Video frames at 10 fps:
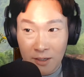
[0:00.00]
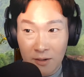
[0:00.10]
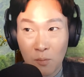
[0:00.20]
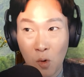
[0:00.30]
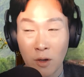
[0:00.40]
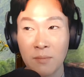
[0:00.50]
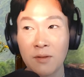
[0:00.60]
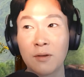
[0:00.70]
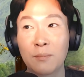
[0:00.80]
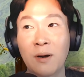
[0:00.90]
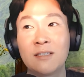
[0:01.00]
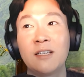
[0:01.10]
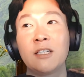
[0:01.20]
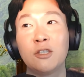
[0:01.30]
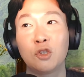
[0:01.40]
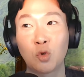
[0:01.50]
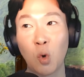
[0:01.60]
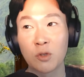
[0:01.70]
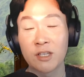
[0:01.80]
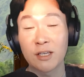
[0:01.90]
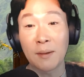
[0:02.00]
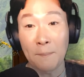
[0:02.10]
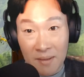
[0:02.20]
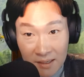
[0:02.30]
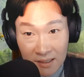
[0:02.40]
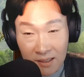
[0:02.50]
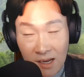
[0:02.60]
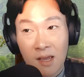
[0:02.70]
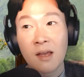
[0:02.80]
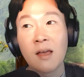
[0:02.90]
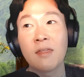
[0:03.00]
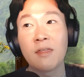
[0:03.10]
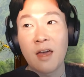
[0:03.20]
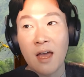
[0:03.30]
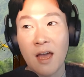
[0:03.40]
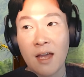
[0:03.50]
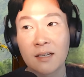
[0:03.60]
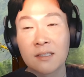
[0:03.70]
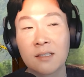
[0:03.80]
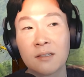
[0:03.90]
appointment, the president controls the committee that